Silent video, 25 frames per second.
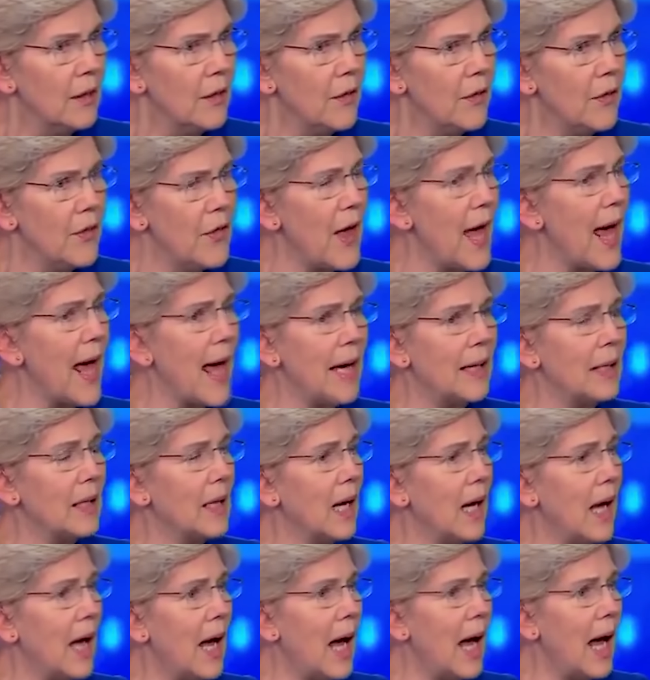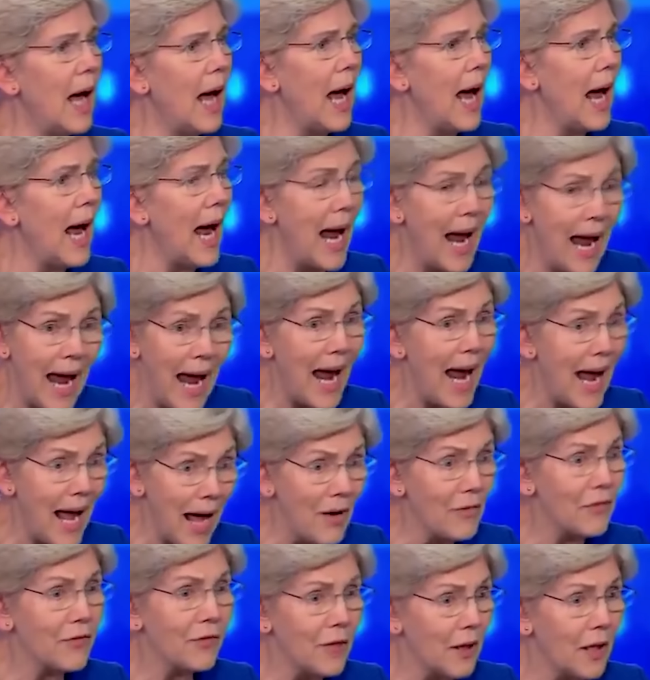that
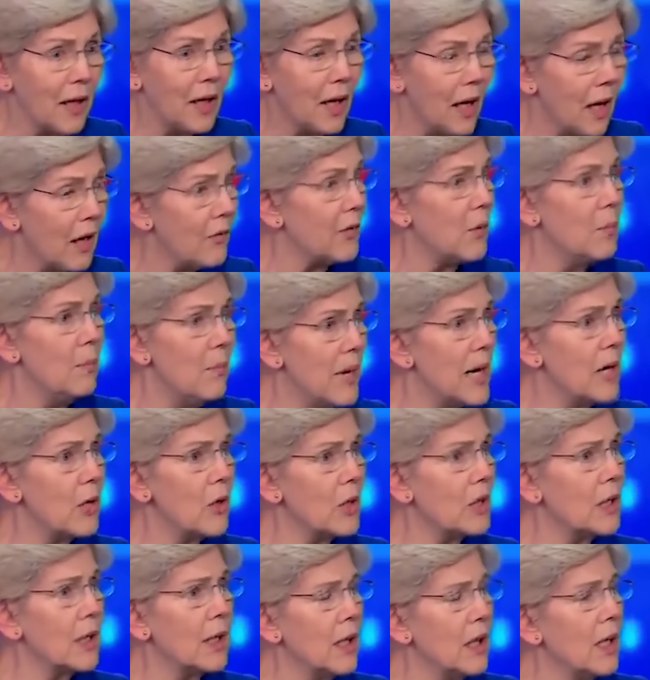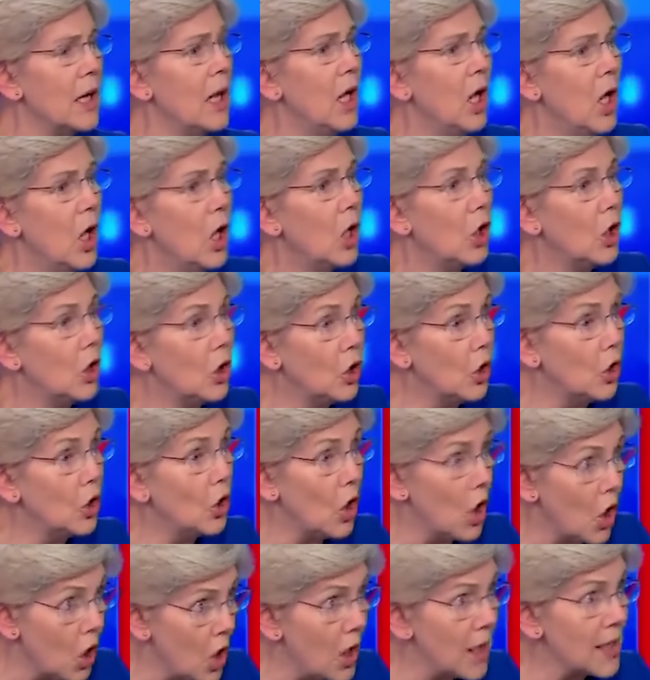half of America
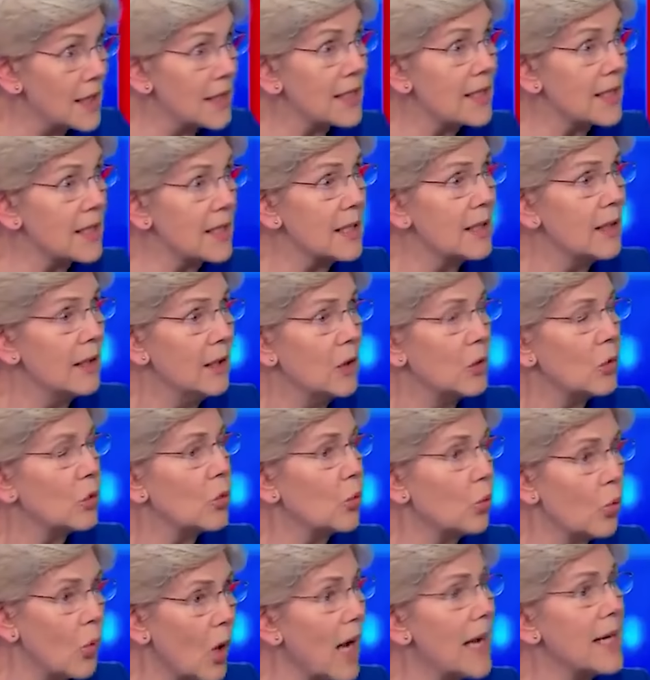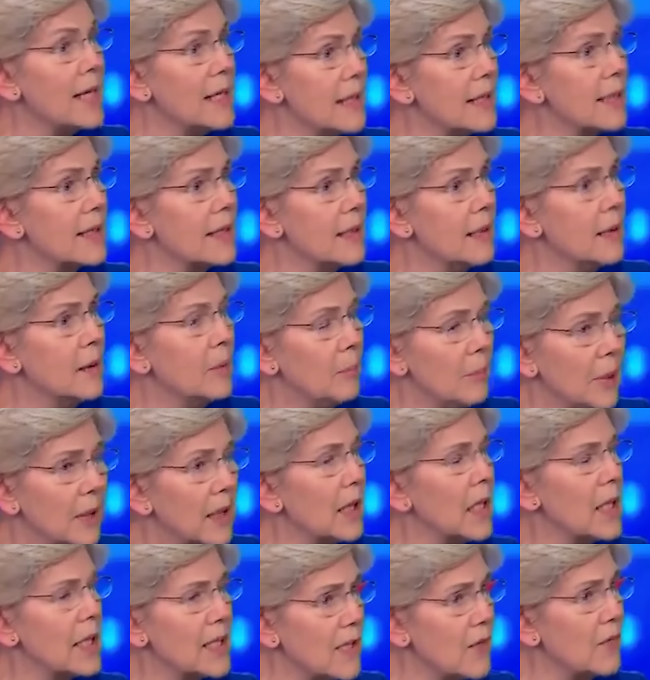lost rights
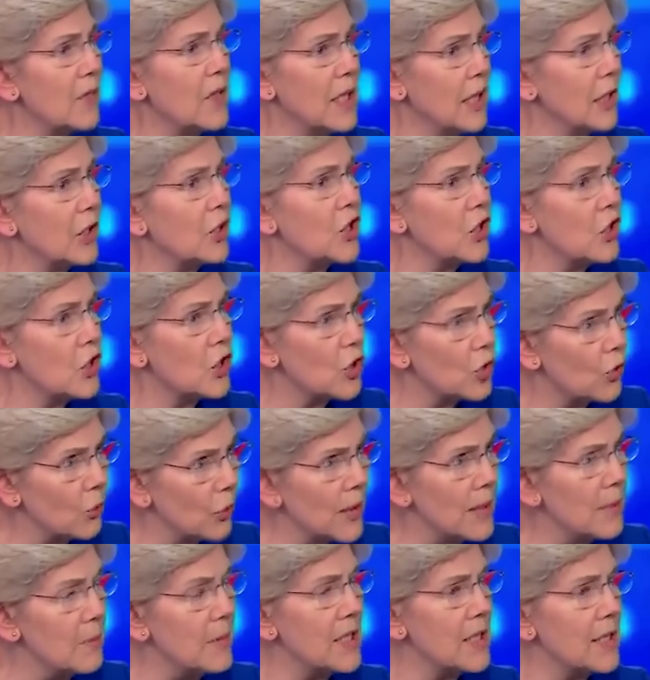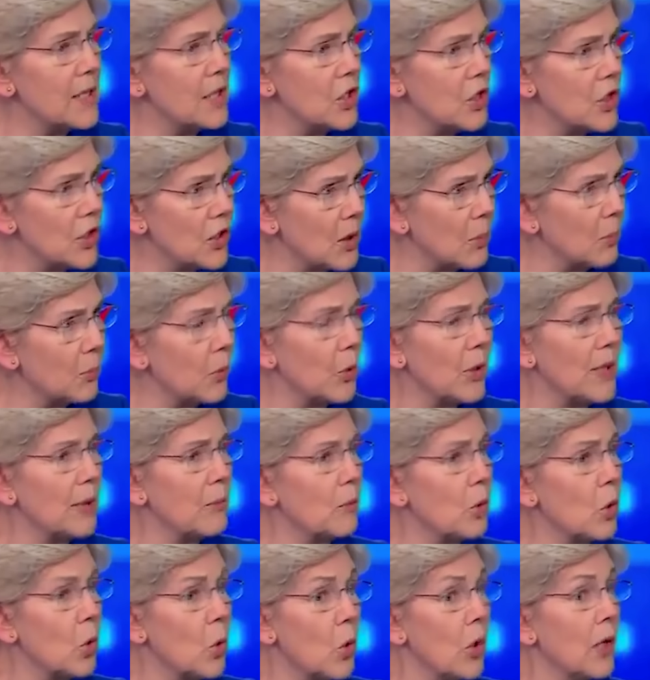because of an extremist
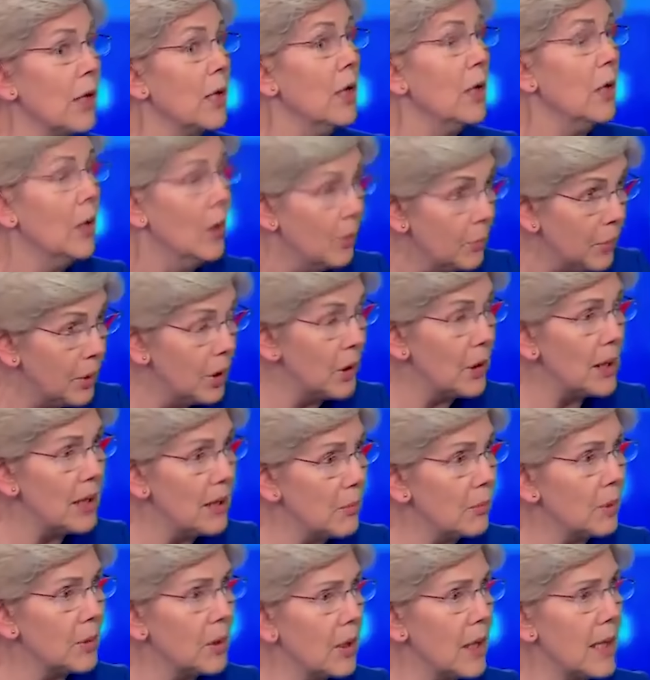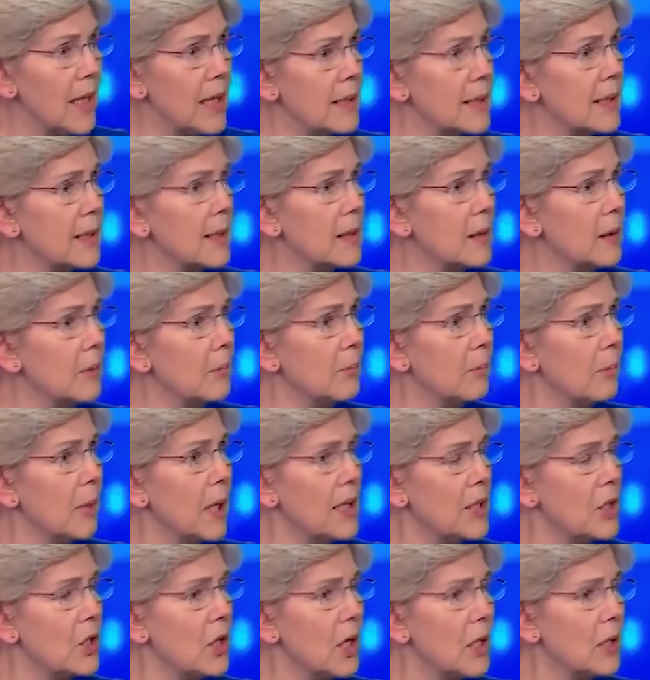Supreme Court put in place
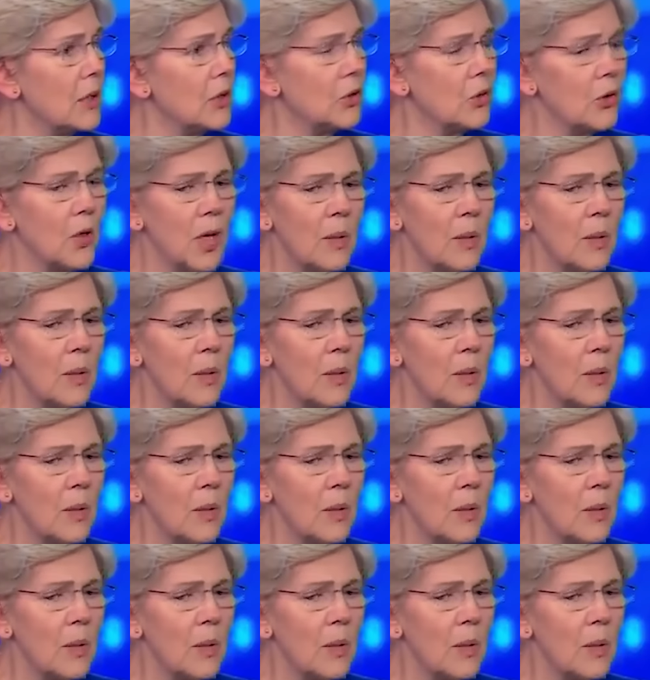by Donald